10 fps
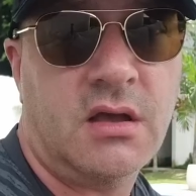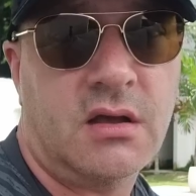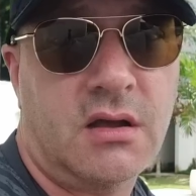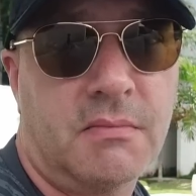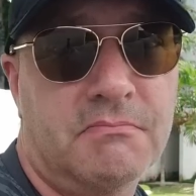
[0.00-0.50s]

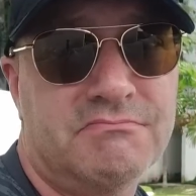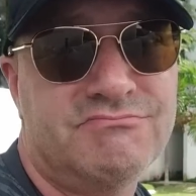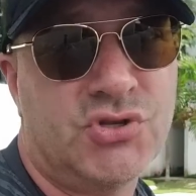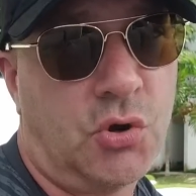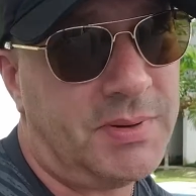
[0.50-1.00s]

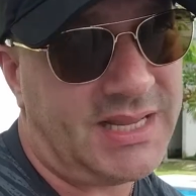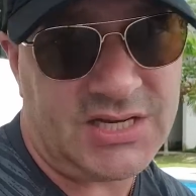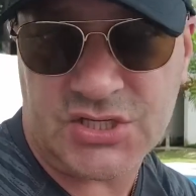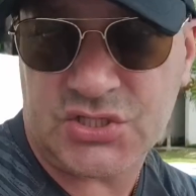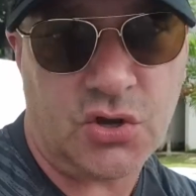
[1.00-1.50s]
Nobody
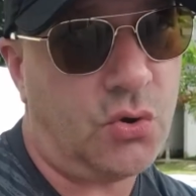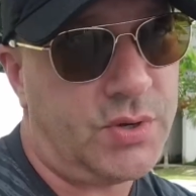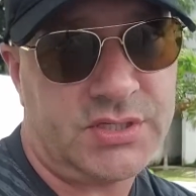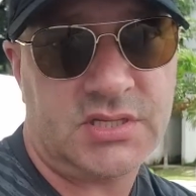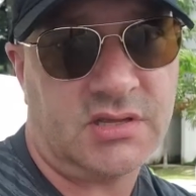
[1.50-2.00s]
can just go
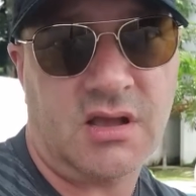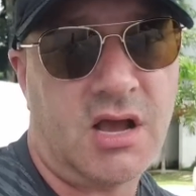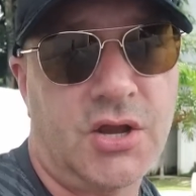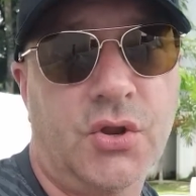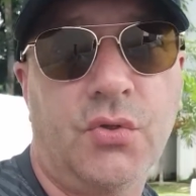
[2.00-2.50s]
into the
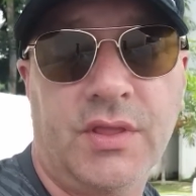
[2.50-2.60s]
condo.